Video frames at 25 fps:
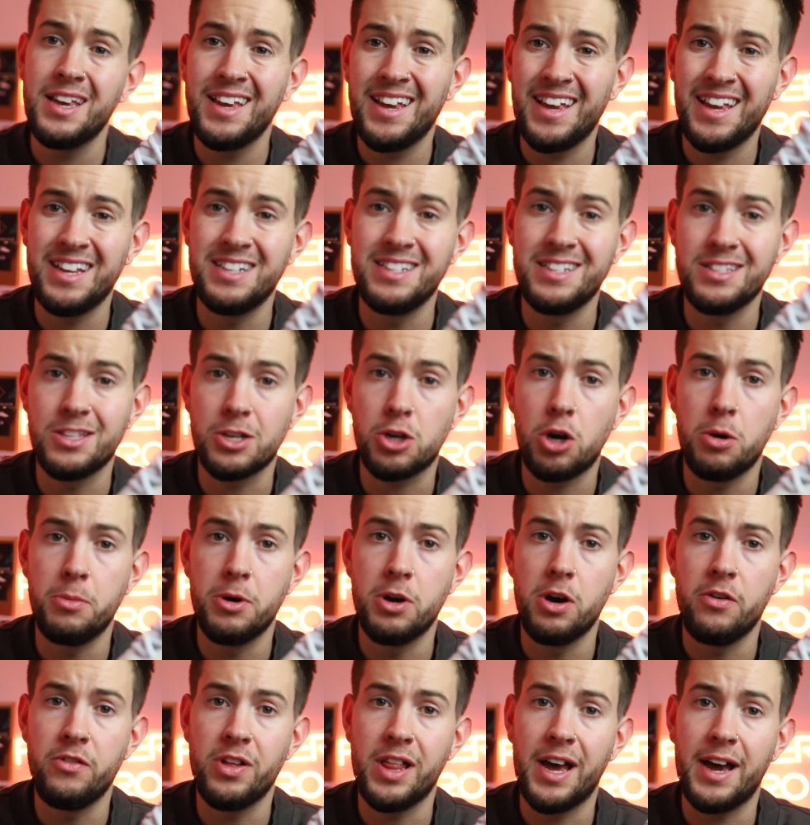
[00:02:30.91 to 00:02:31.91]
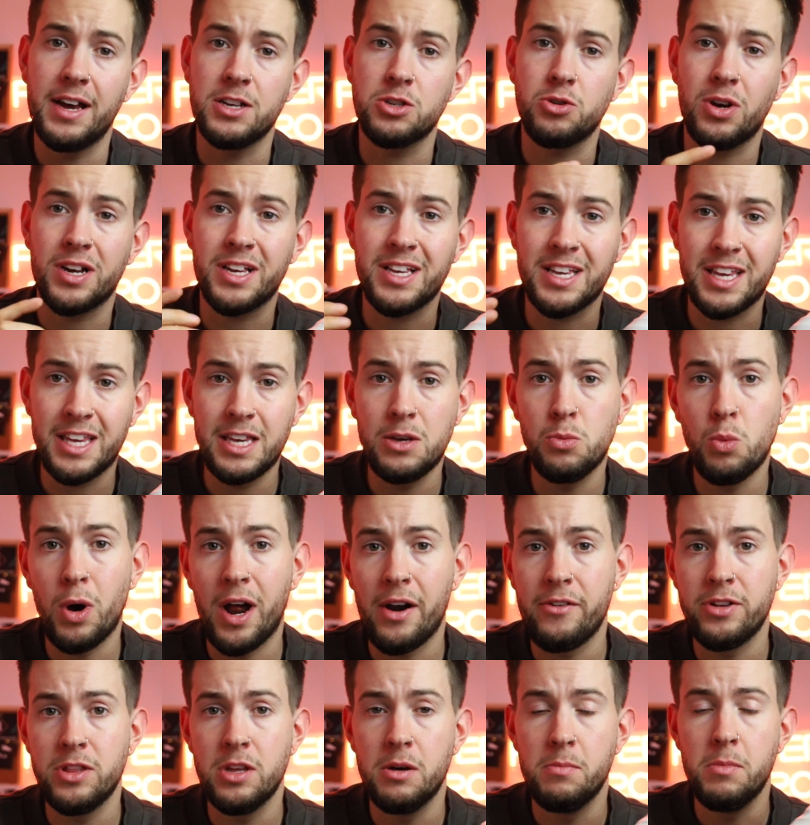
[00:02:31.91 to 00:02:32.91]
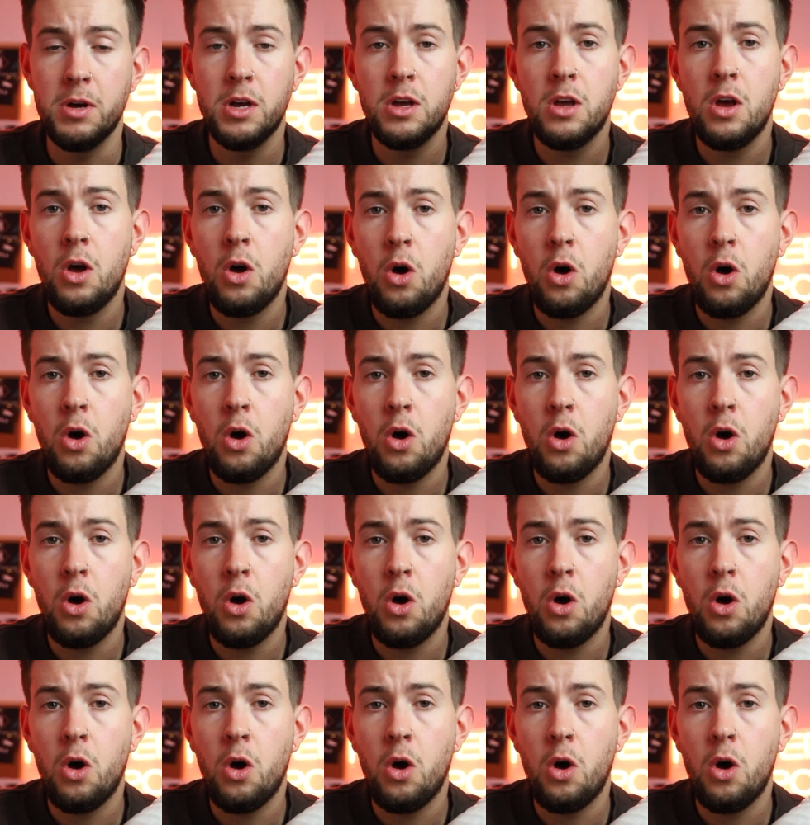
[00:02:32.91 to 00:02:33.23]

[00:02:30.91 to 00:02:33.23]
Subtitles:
hidden in the cupboard over there, so I can keep wearing them